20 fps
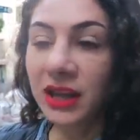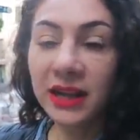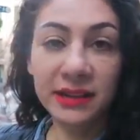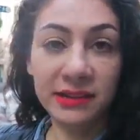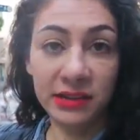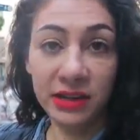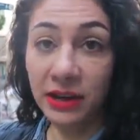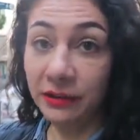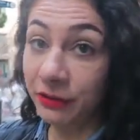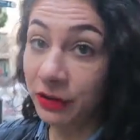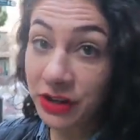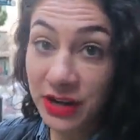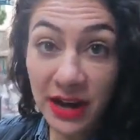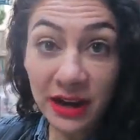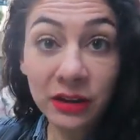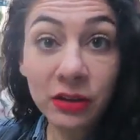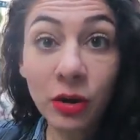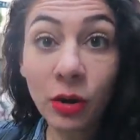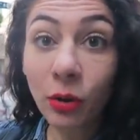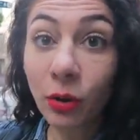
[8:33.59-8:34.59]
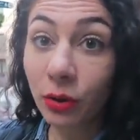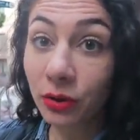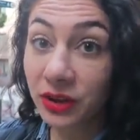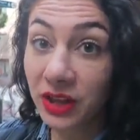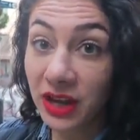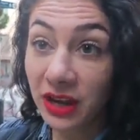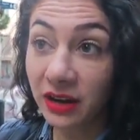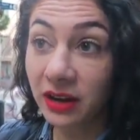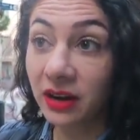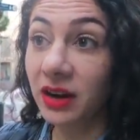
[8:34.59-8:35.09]
it's never that
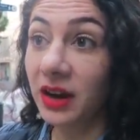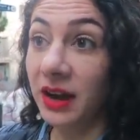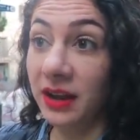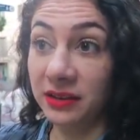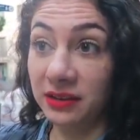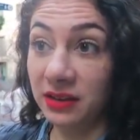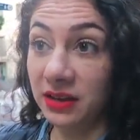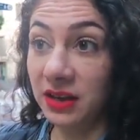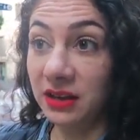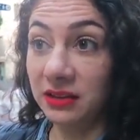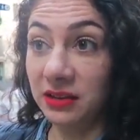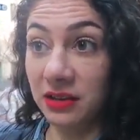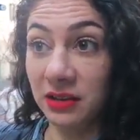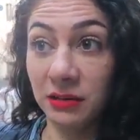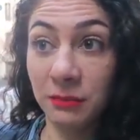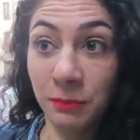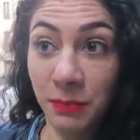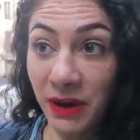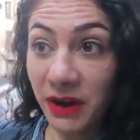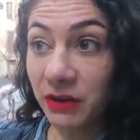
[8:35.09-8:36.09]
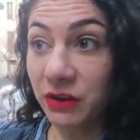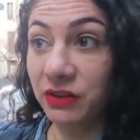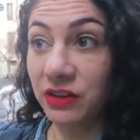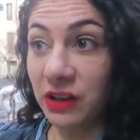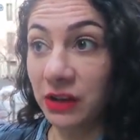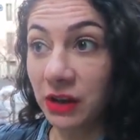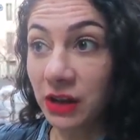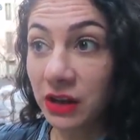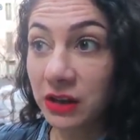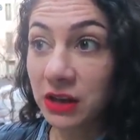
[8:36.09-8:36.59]
cold here as it is in Paris
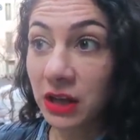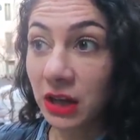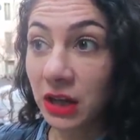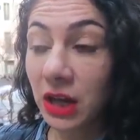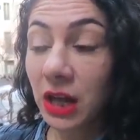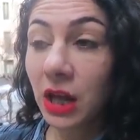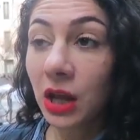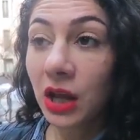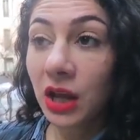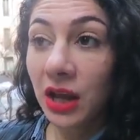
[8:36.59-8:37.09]
and London.